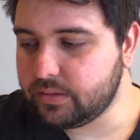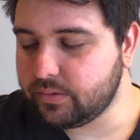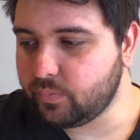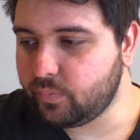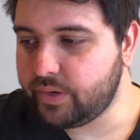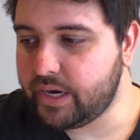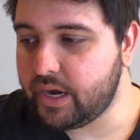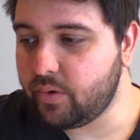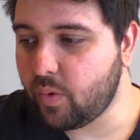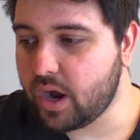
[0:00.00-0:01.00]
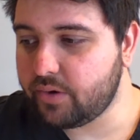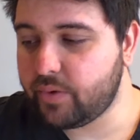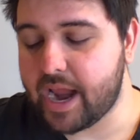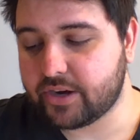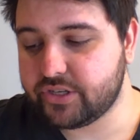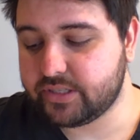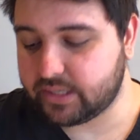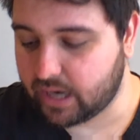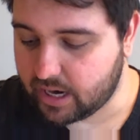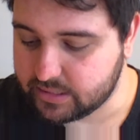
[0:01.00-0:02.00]
we want reactions
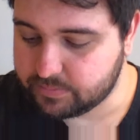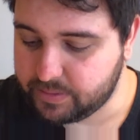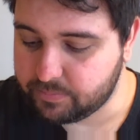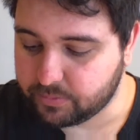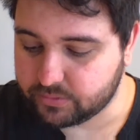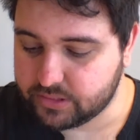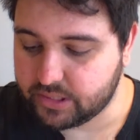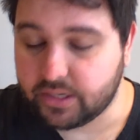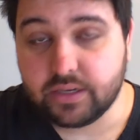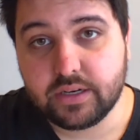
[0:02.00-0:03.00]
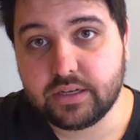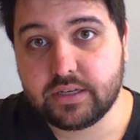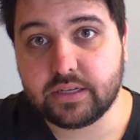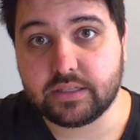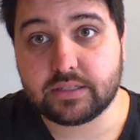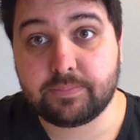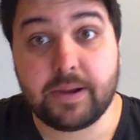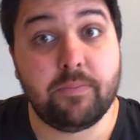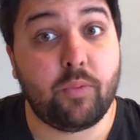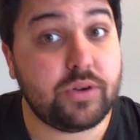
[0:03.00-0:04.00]
that cause people to
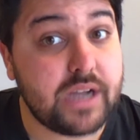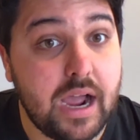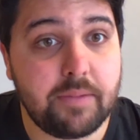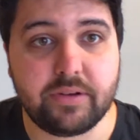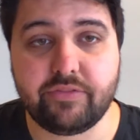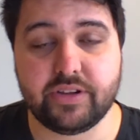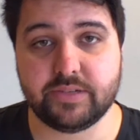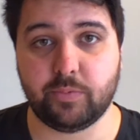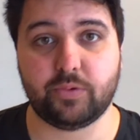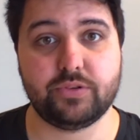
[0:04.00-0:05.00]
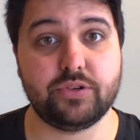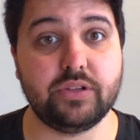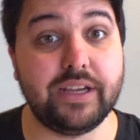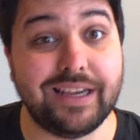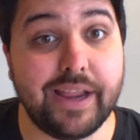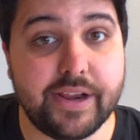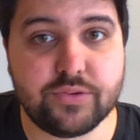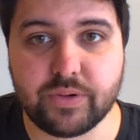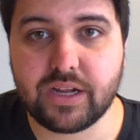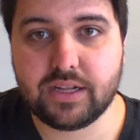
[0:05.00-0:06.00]
spend more time on Facebook, or certainly engage
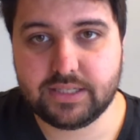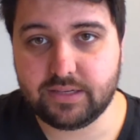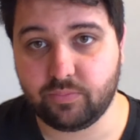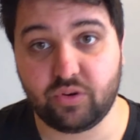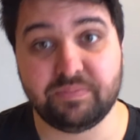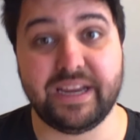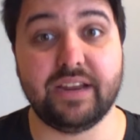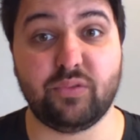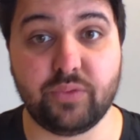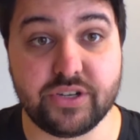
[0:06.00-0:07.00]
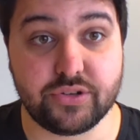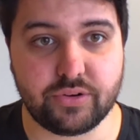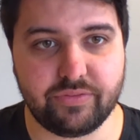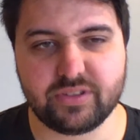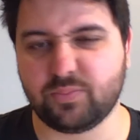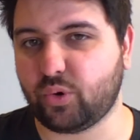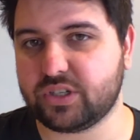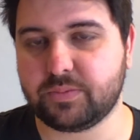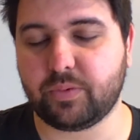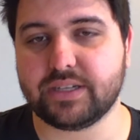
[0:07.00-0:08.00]
with content more and make it richer. If it's more
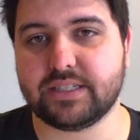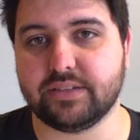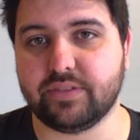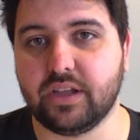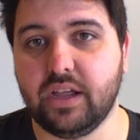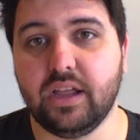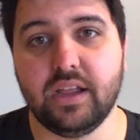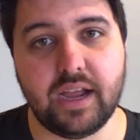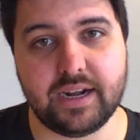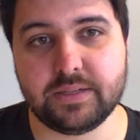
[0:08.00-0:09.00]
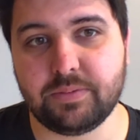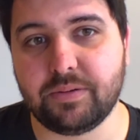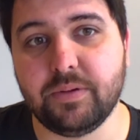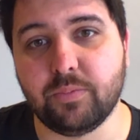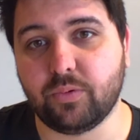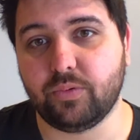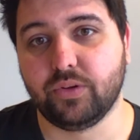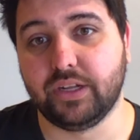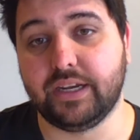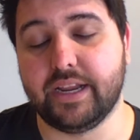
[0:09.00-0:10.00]
expressive, I'd expect people
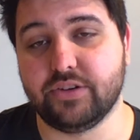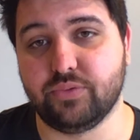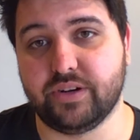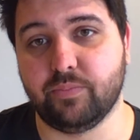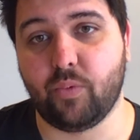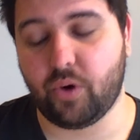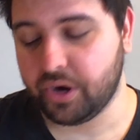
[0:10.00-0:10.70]
engage with it more.